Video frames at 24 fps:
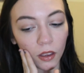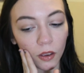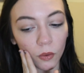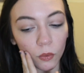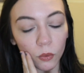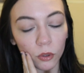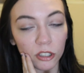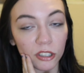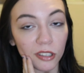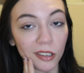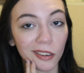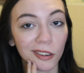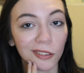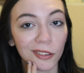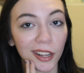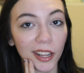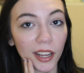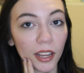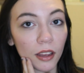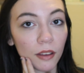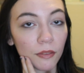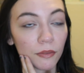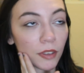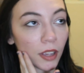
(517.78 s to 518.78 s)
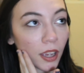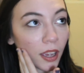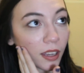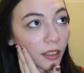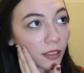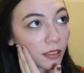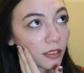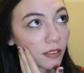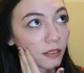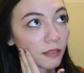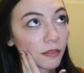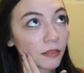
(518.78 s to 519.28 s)
which I don't have
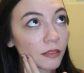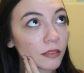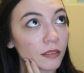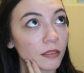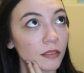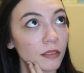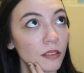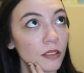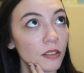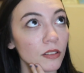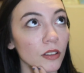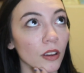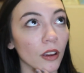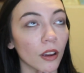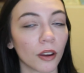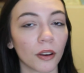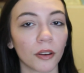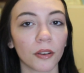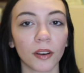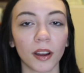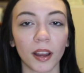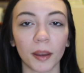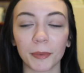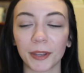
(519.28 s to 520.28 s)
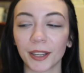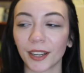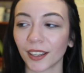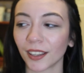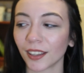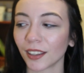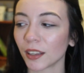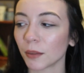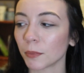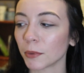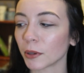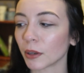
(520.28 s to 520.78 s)
yet. So, I mean, I can
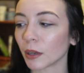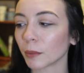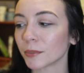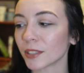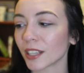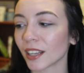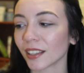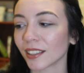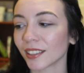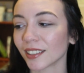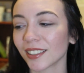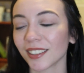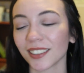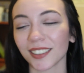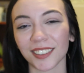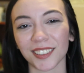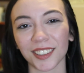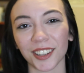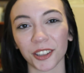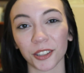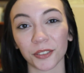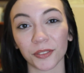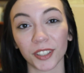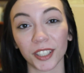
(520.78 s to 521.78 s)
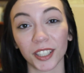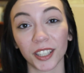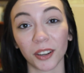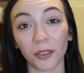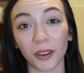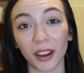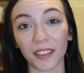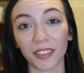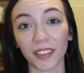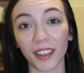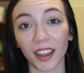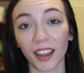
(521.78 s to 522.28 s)
keep you updated in another video
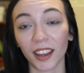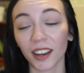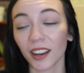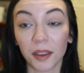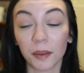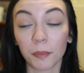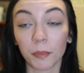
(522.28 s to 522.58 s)
on that,